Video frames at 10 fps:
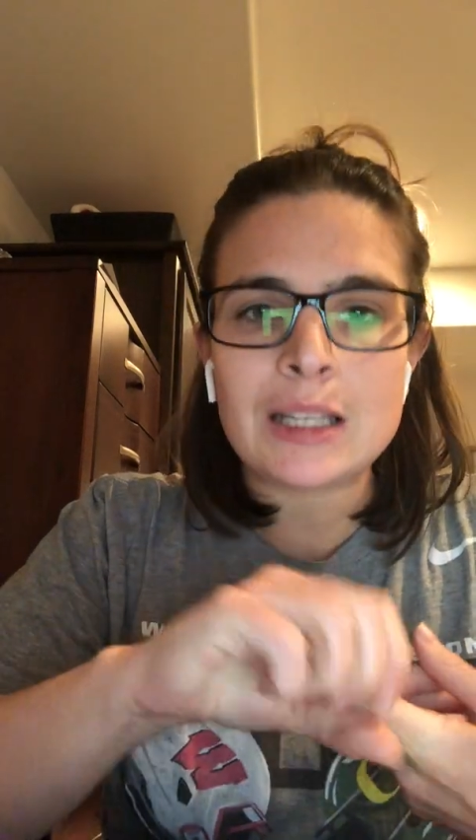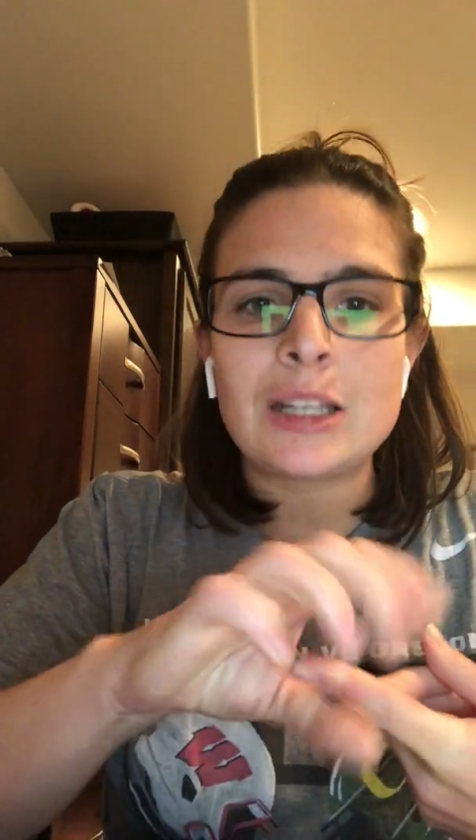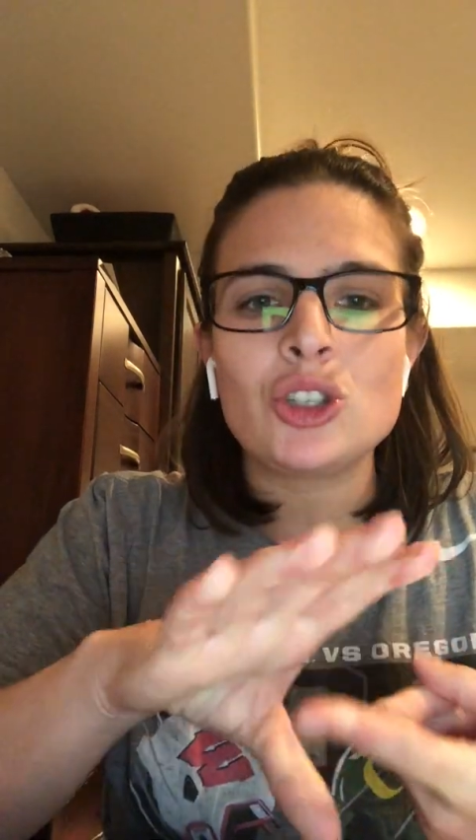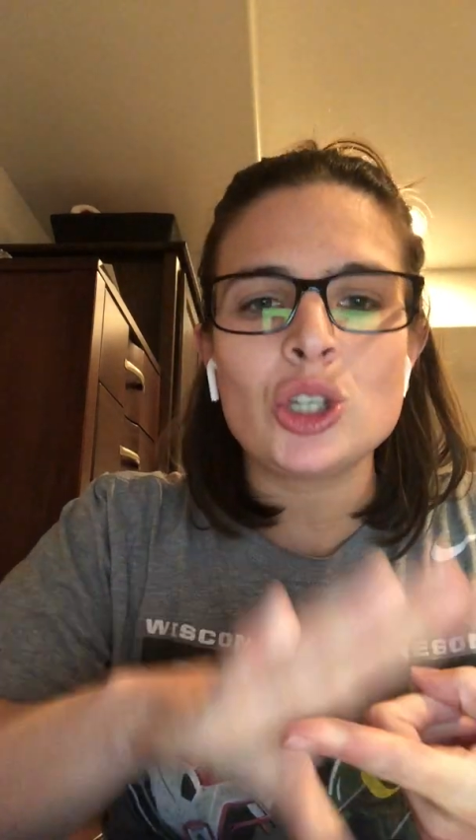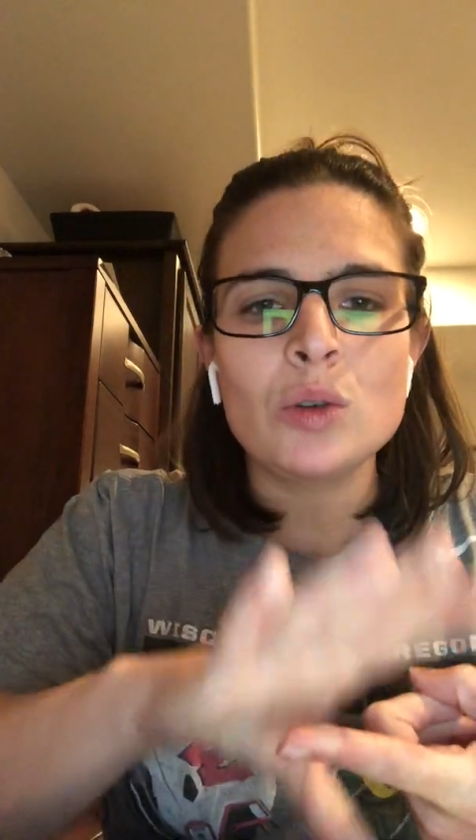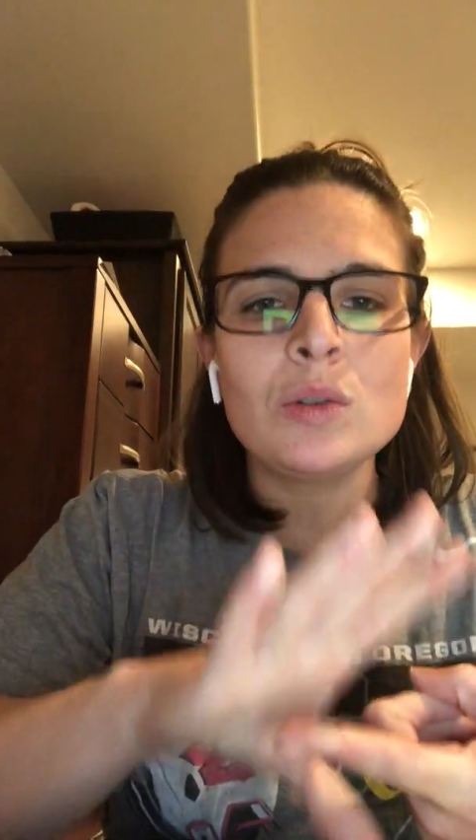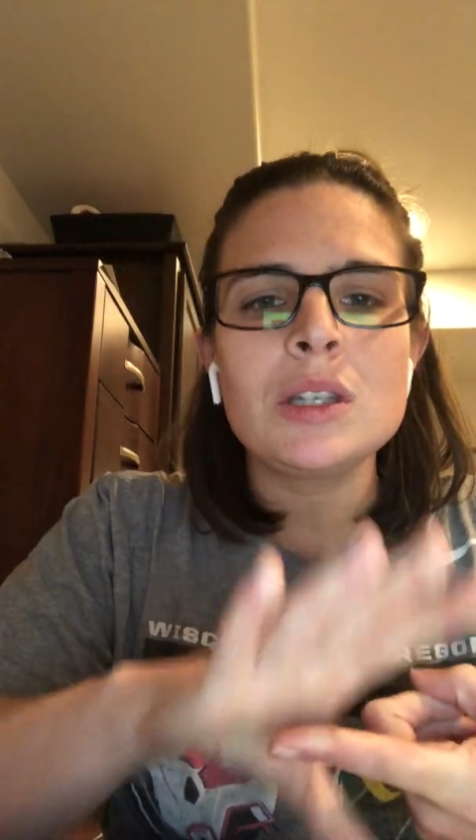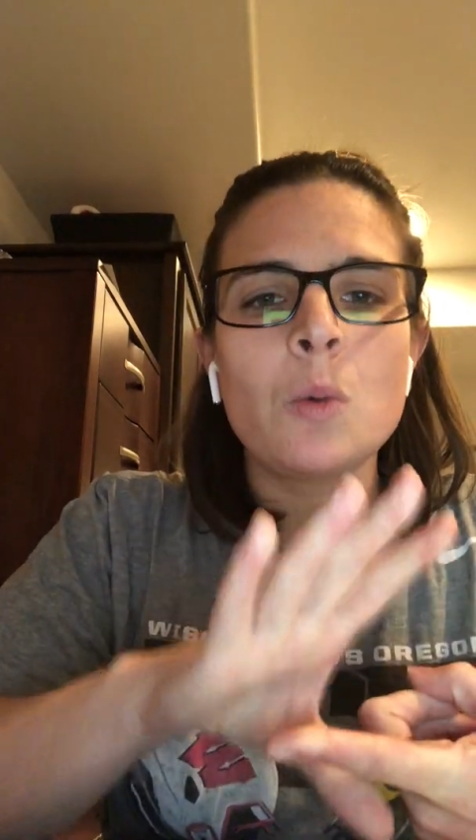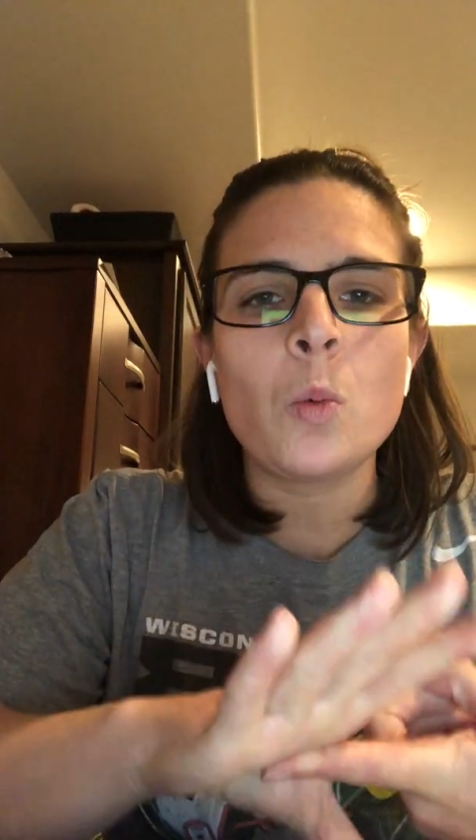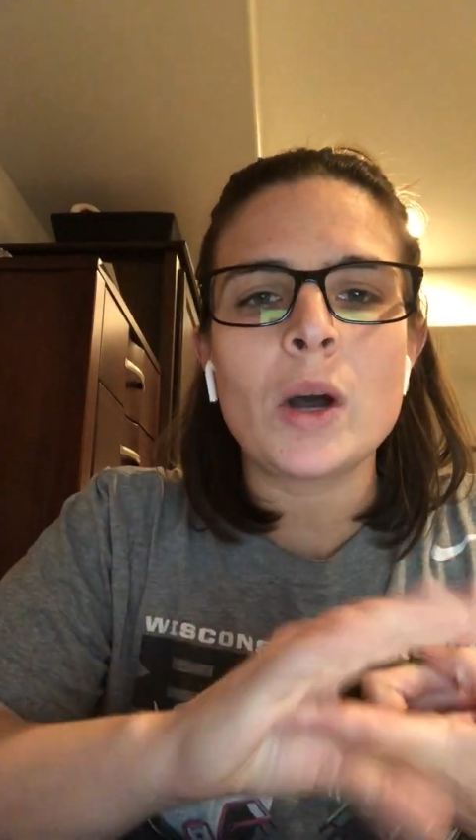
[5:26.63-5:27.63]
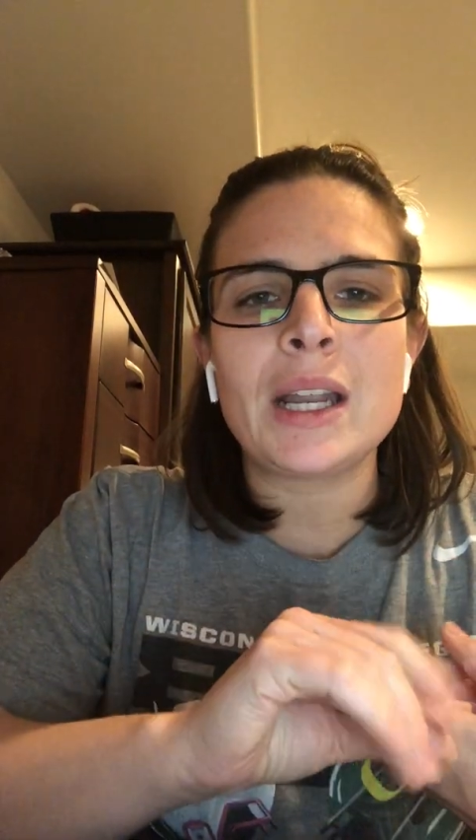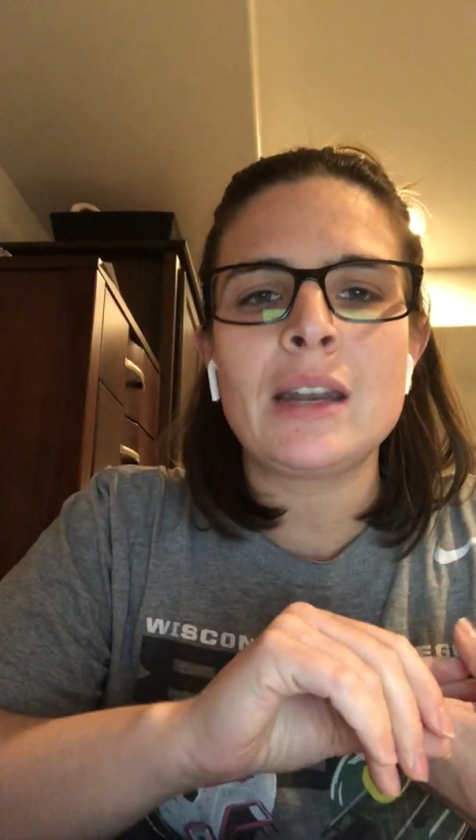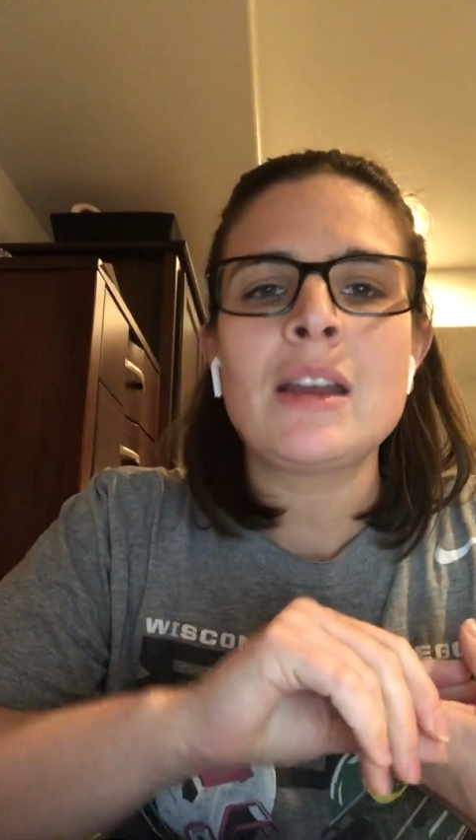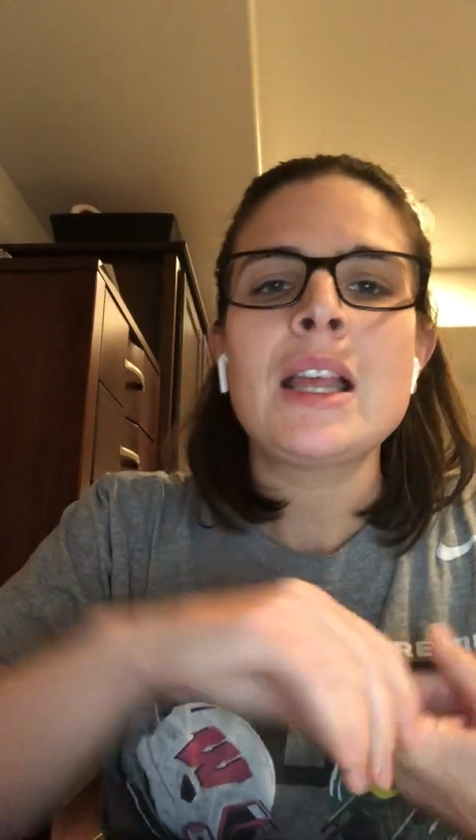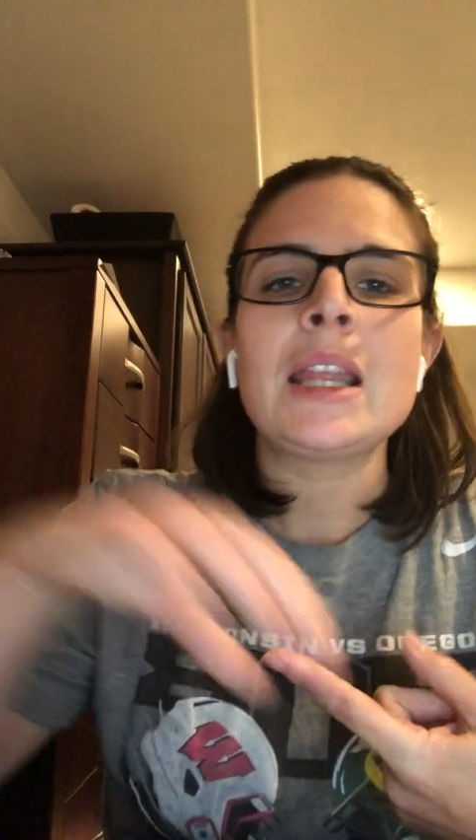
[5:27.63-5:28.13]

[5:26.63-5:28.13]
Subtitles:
and then choose the one